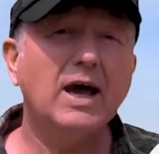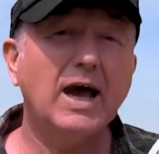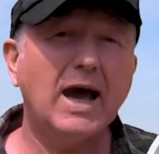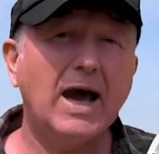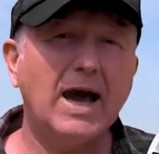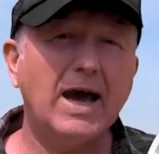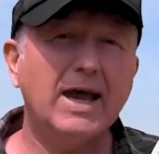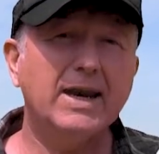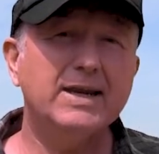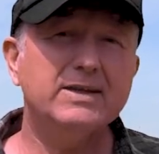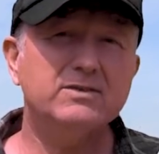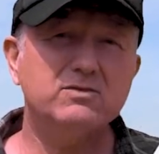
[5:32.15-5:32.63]

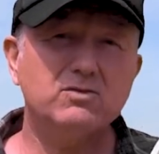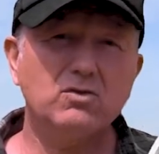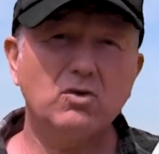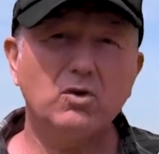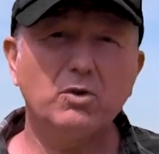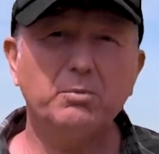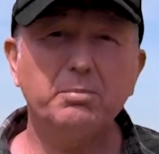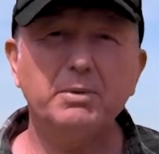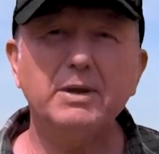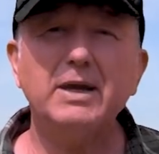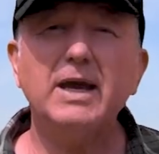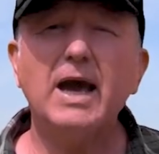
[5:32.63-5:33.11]
and it's going
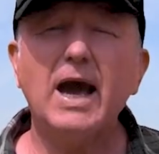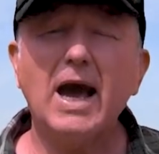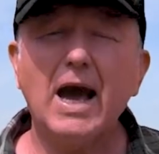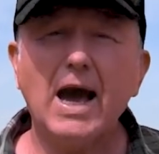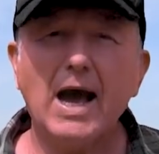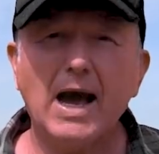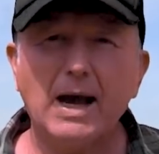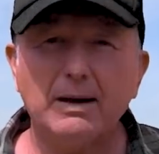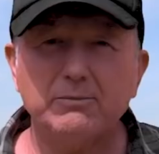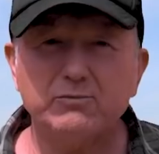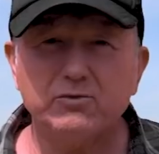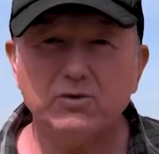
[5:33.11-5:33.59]
to be
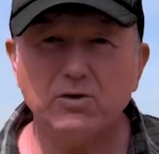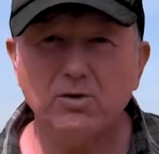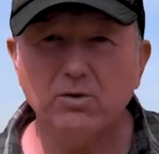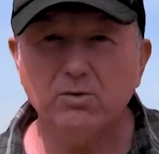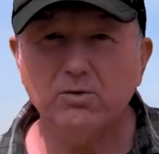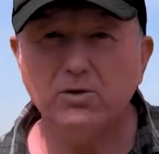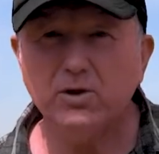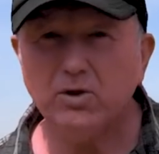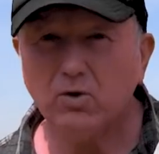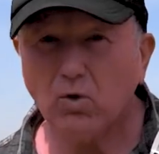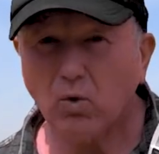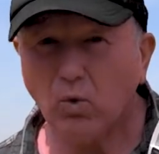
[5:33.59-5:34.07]

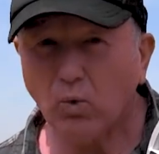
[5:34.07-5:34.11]
absolutely